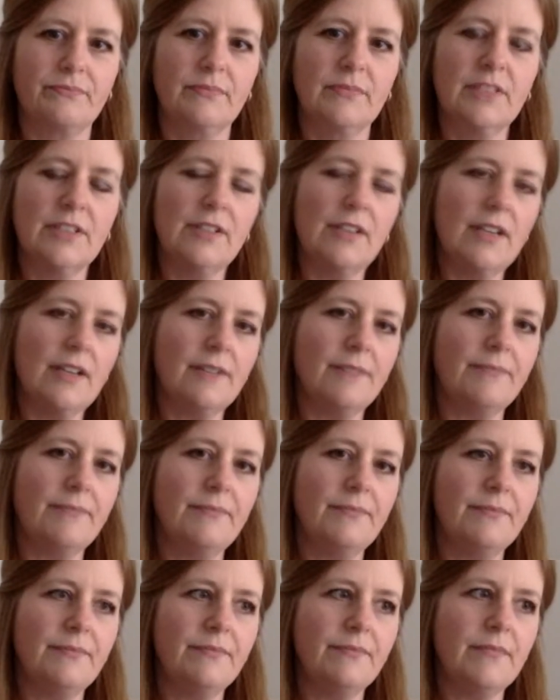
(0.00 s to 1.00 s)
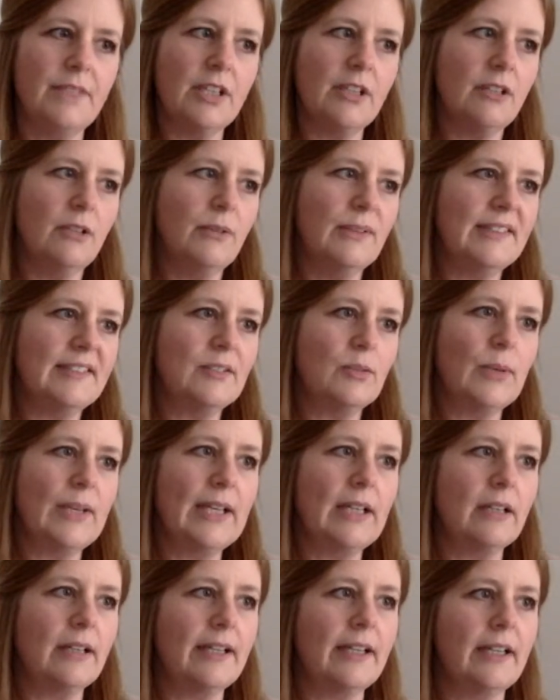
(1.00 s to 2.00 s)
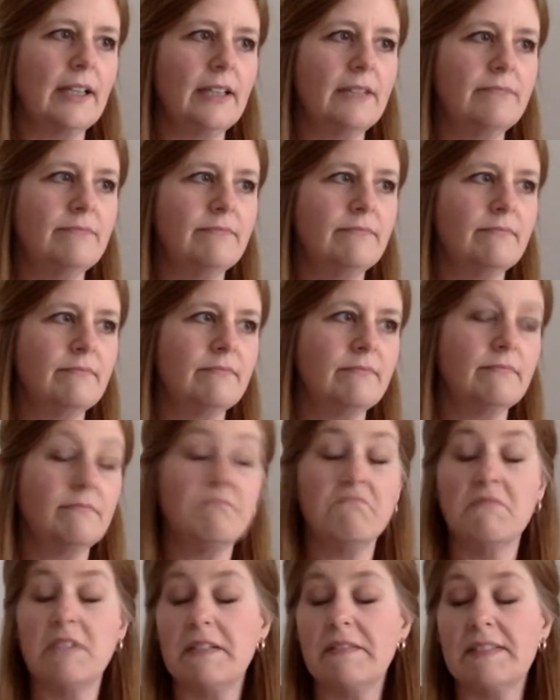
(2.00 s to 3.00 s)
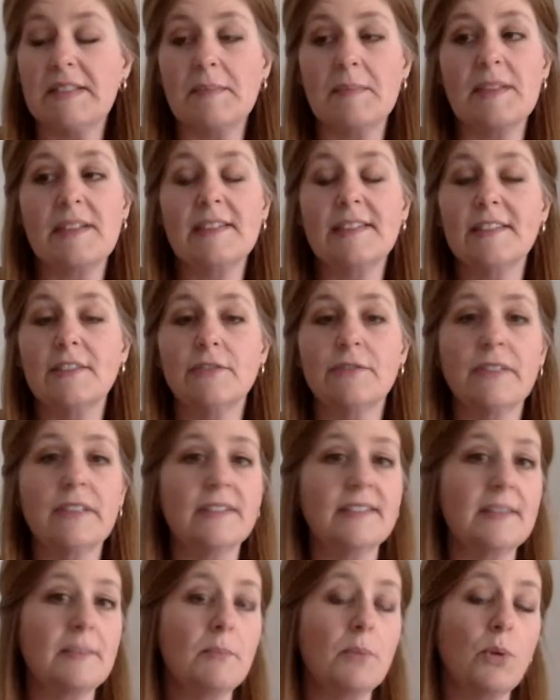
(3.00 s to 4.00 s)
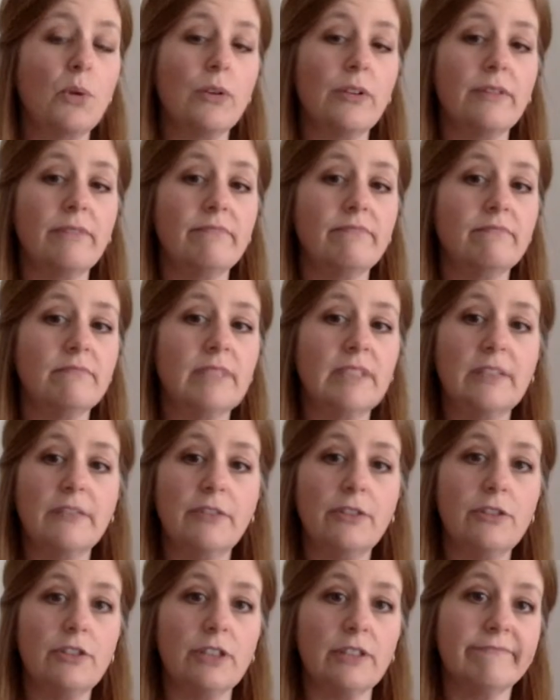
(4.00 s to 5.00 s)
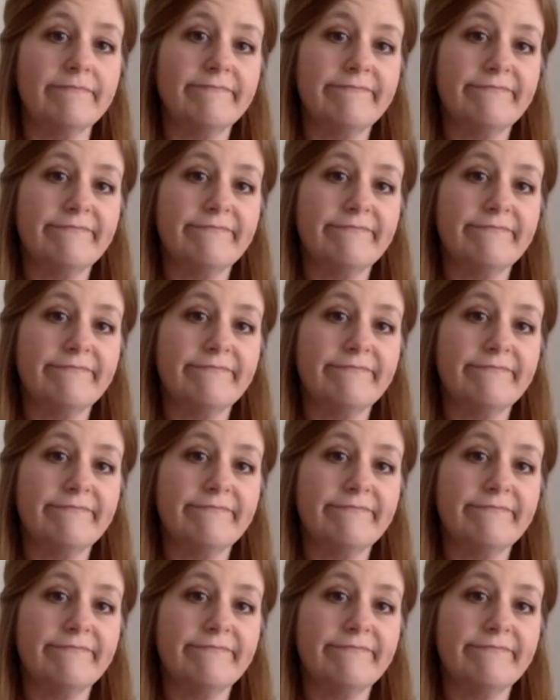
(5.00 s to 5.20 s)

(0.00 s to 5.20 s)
So yeah, you can always tweak later if something still feels important in the future.